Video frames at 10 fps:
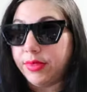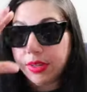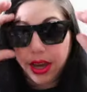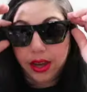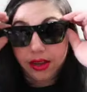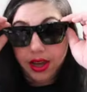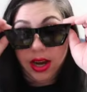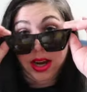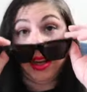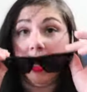Okay,
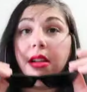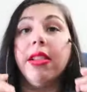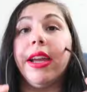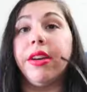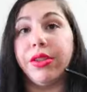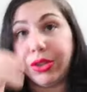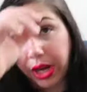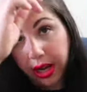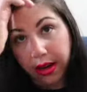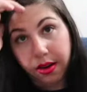and I got a lighter
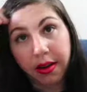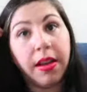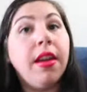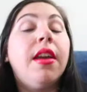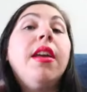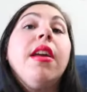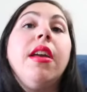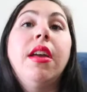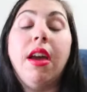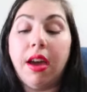shade.
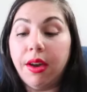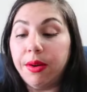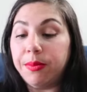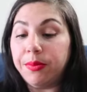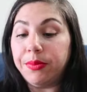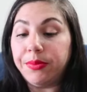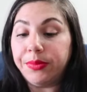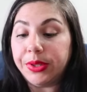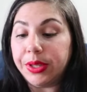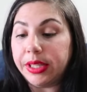
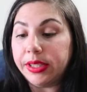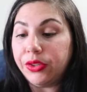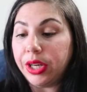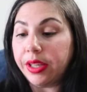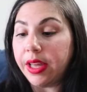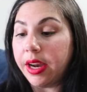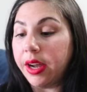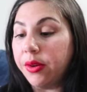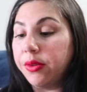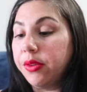So let's check that
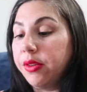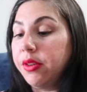out.